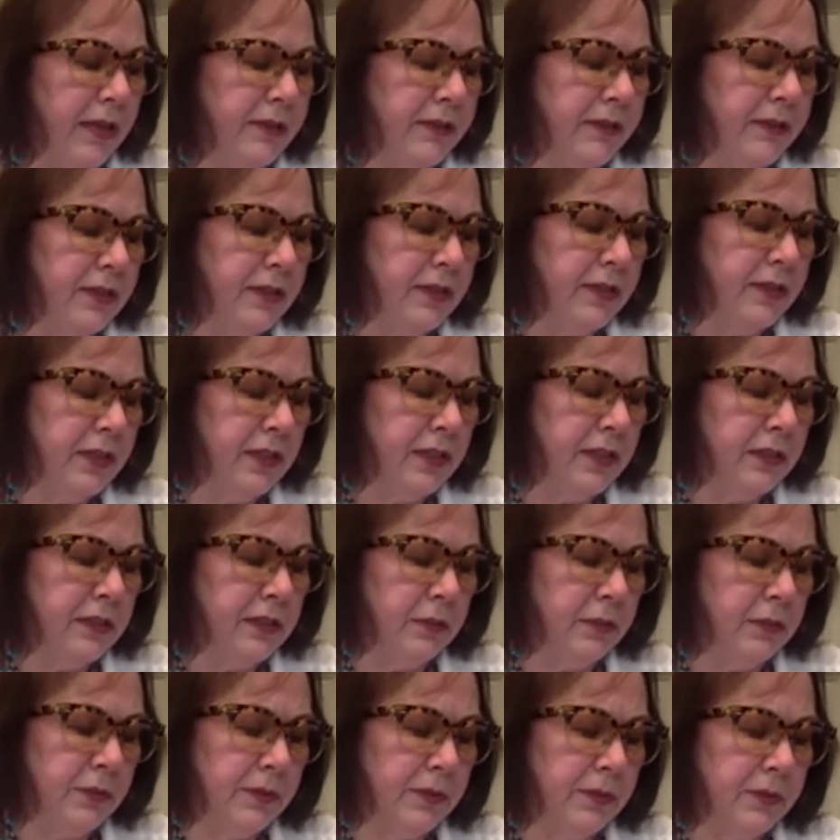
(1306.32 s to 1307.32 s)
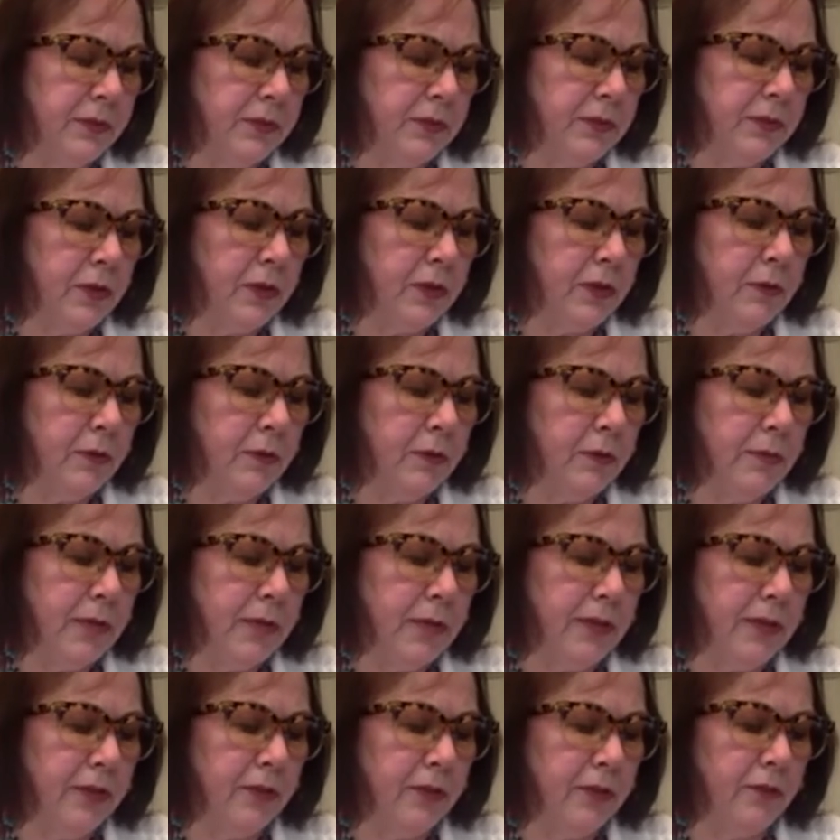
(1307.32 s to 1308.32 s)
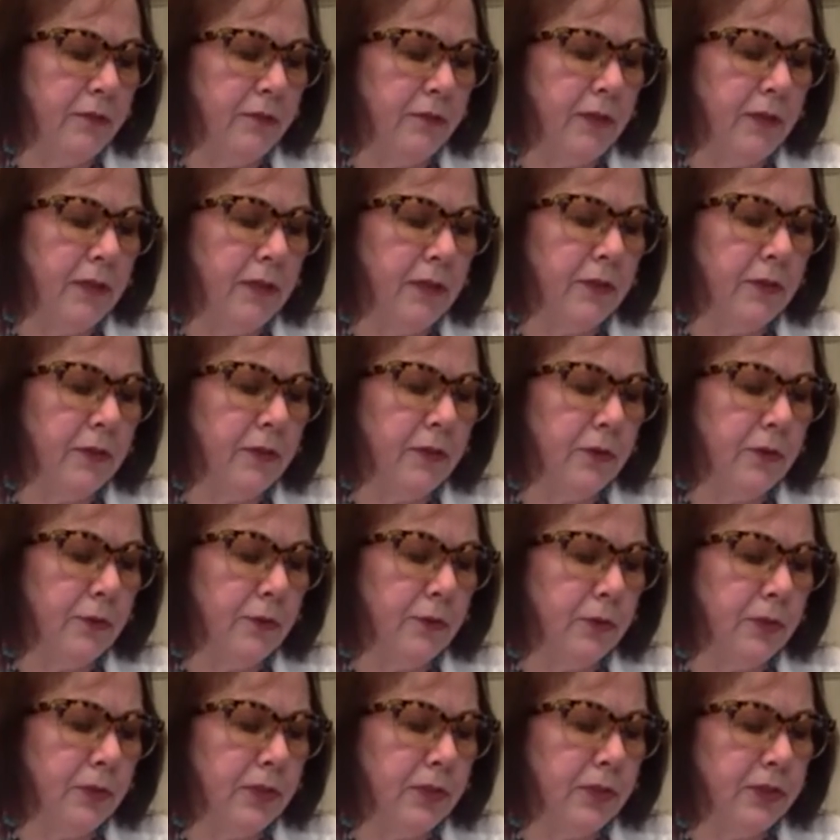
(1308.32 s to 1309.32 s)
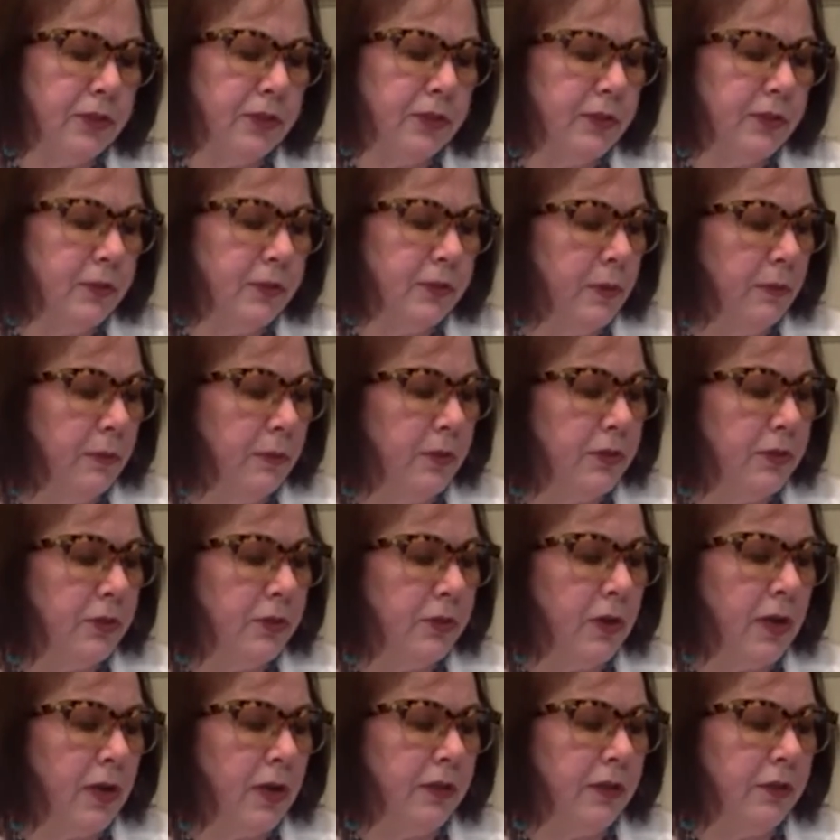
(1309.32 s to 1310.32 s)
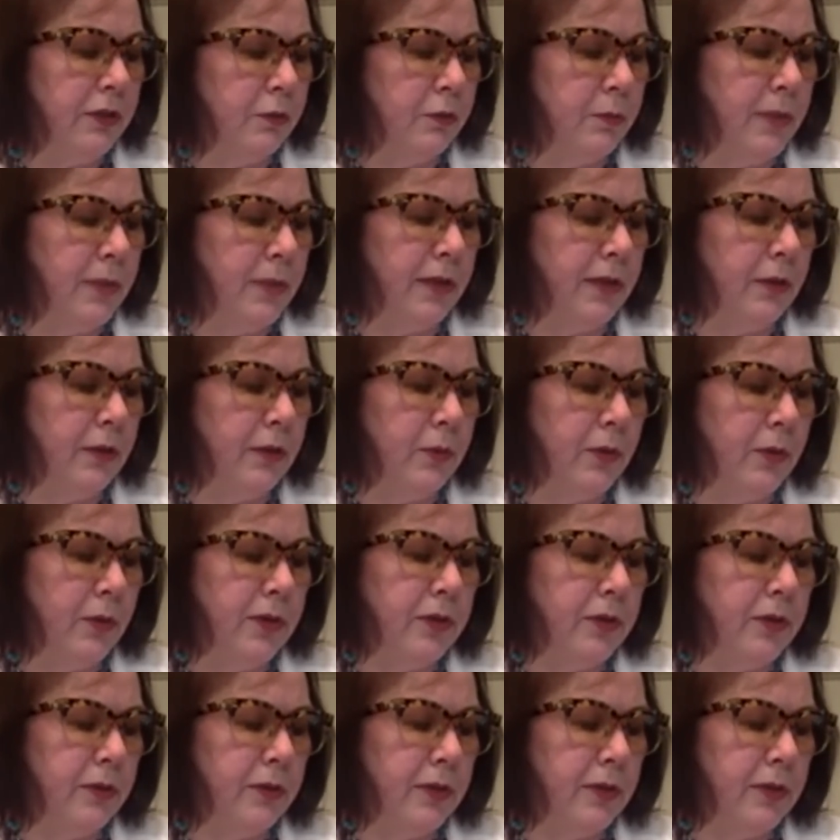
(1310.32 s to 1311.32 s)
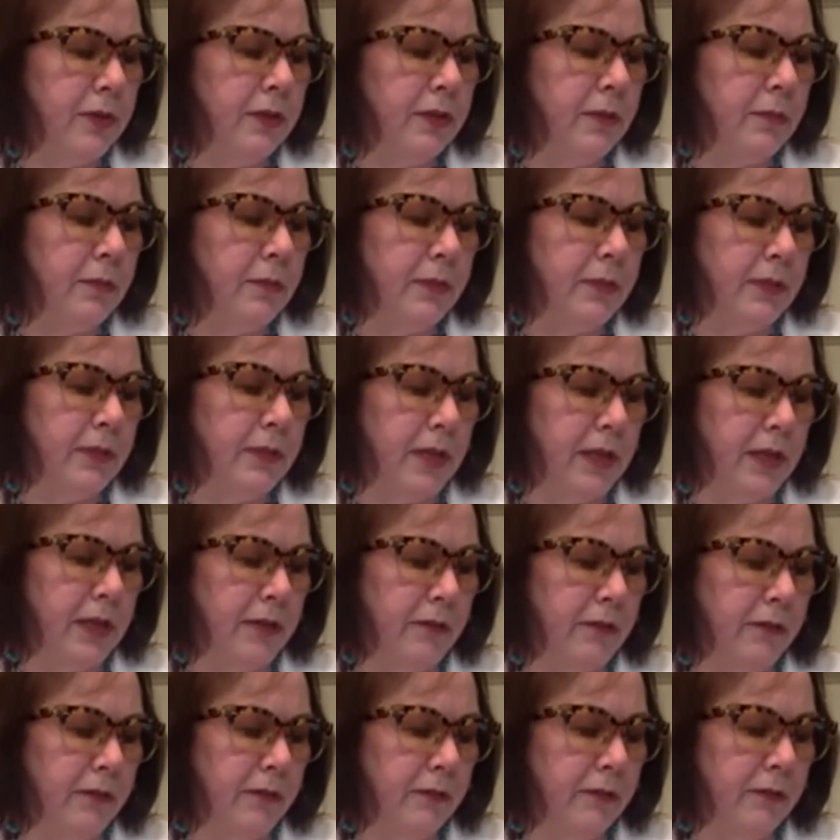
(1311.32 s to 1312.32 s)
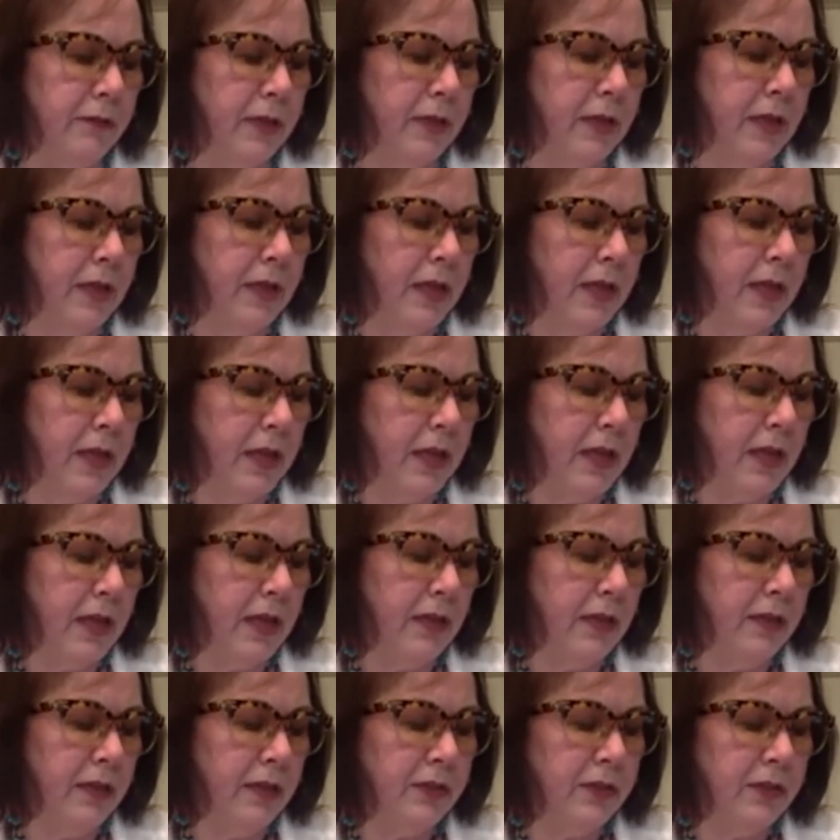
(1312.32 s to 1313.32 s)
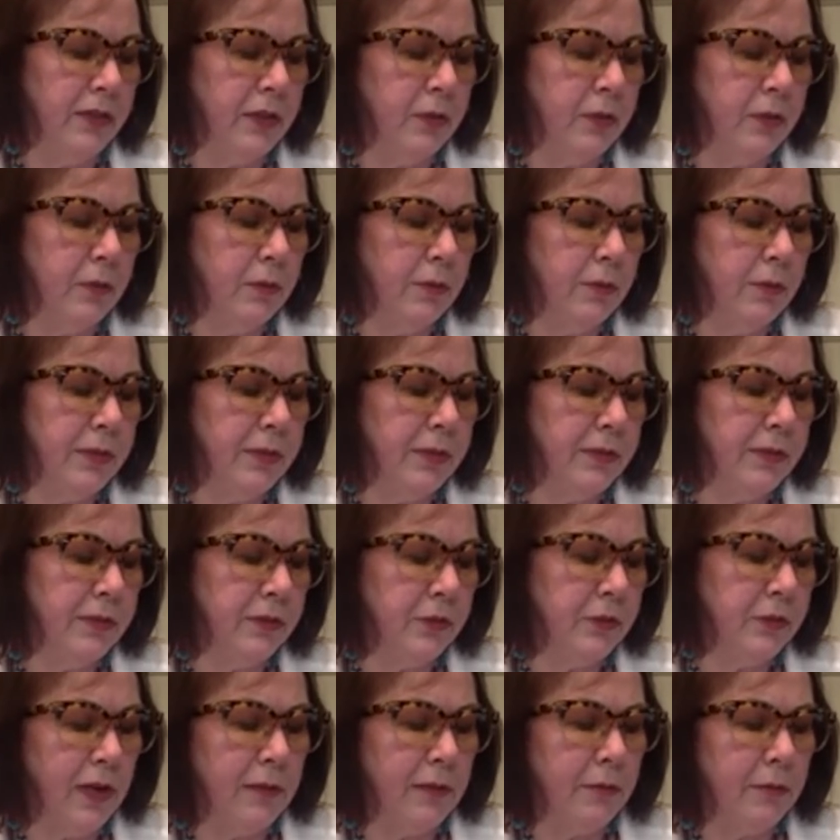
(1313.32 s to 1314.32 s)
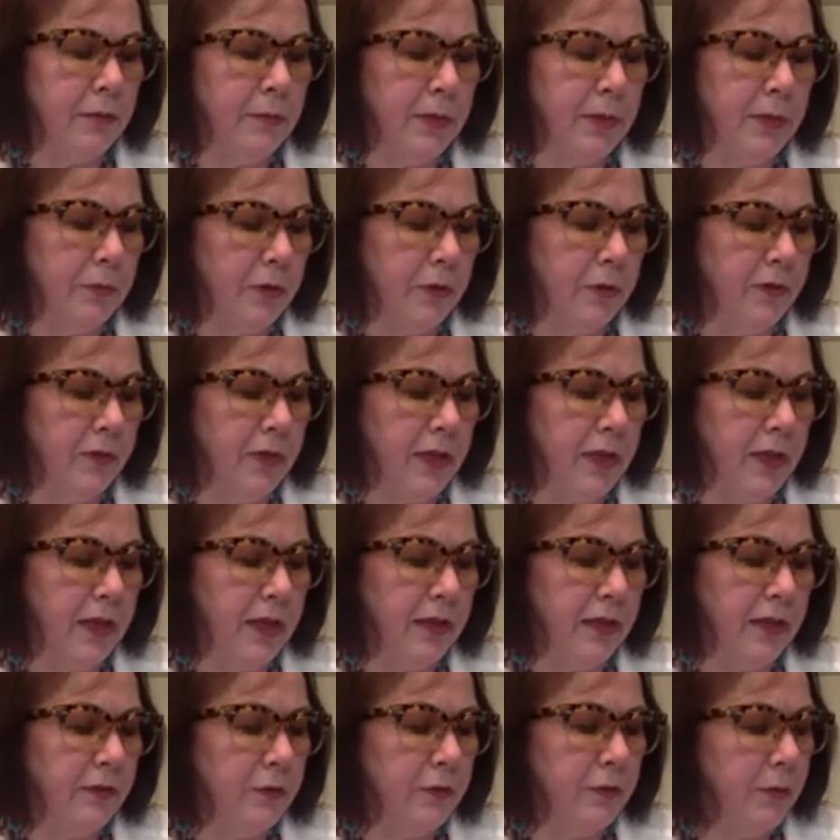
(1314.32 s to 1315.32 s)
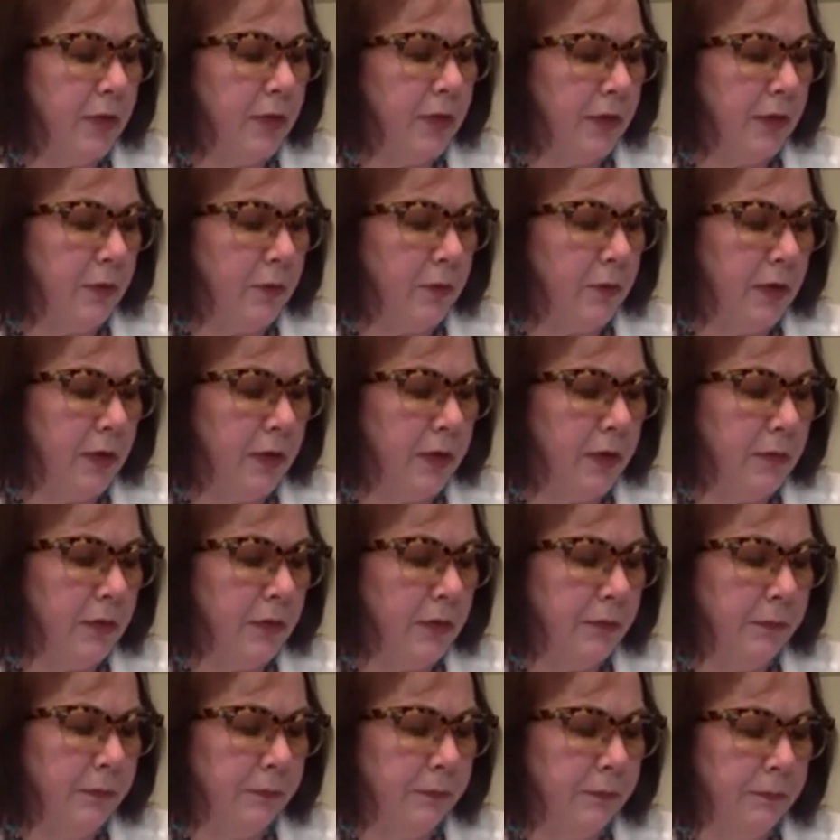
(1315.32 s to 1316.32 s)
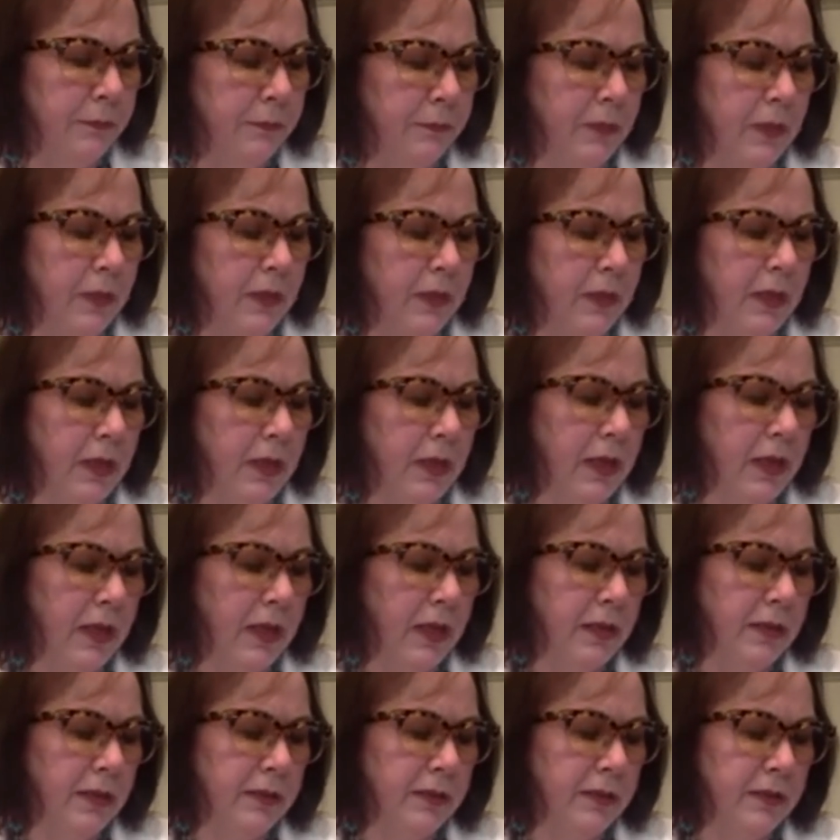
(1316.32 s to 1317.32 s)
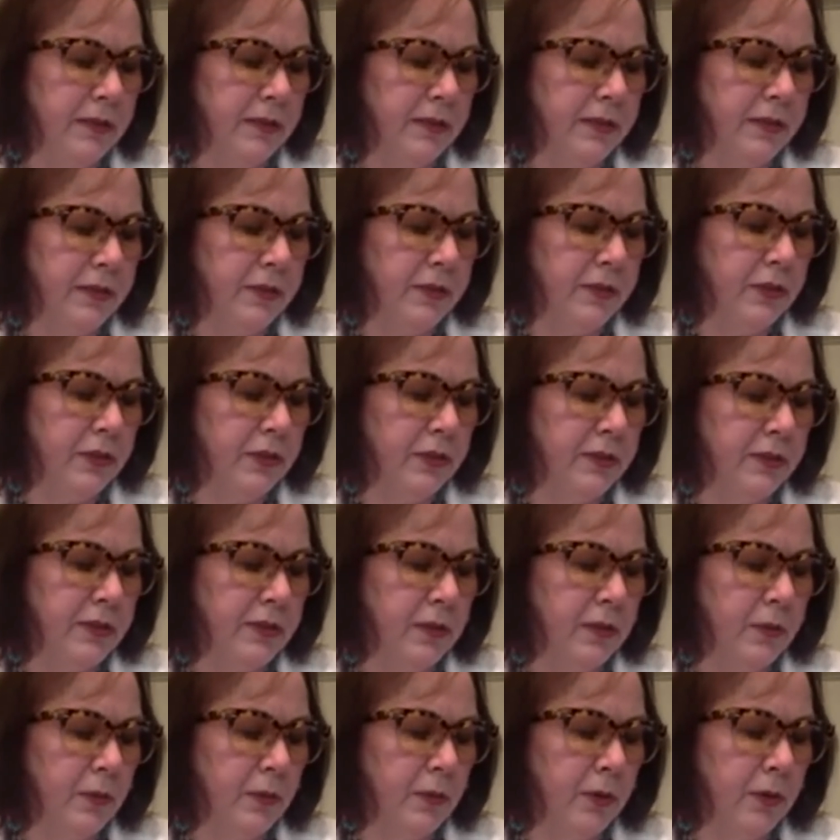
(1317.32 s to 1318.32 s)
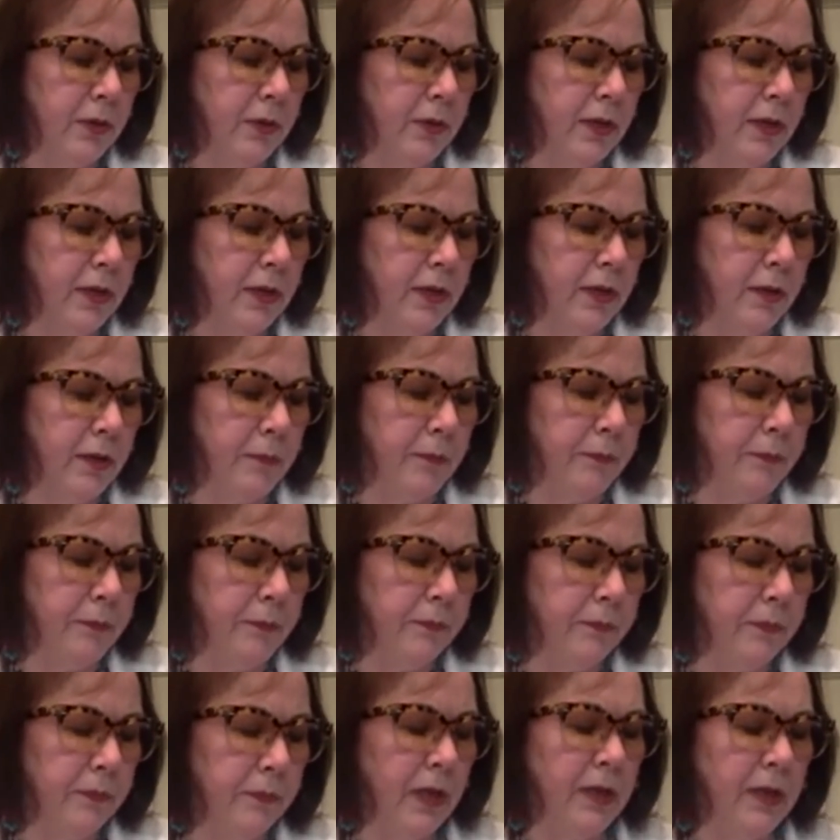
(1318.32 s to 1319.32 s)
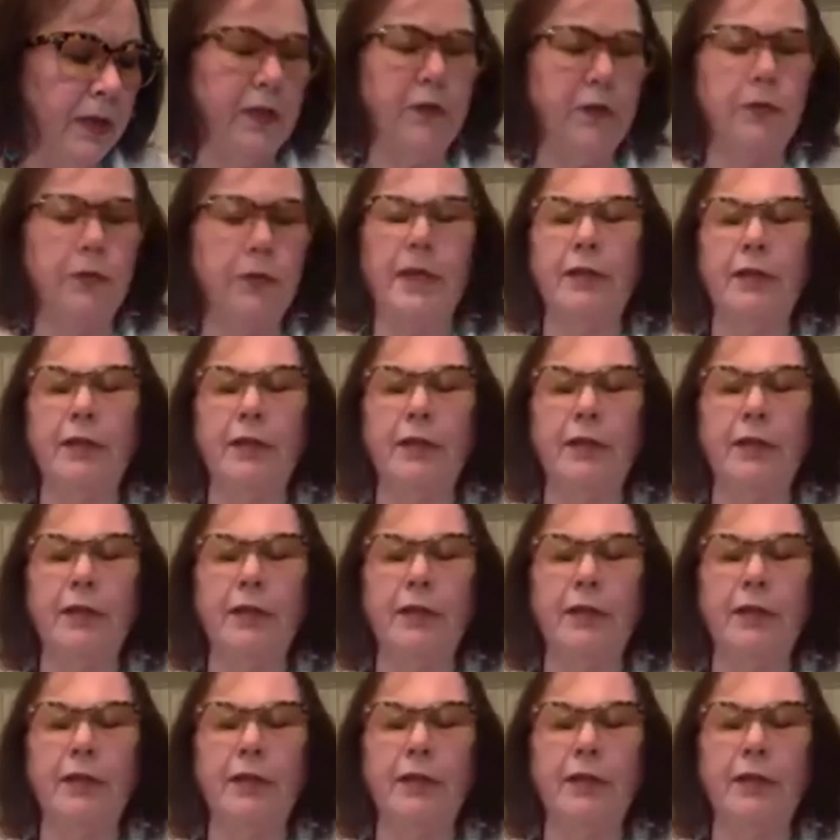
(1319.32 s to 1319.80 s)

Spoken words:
As an adult, it was a strong reminder to follow the traditions we were taught, no matter where you end up in life. And this young woman is a tribal member of the Hannahville Potawatomi. And as I said, she's now working on the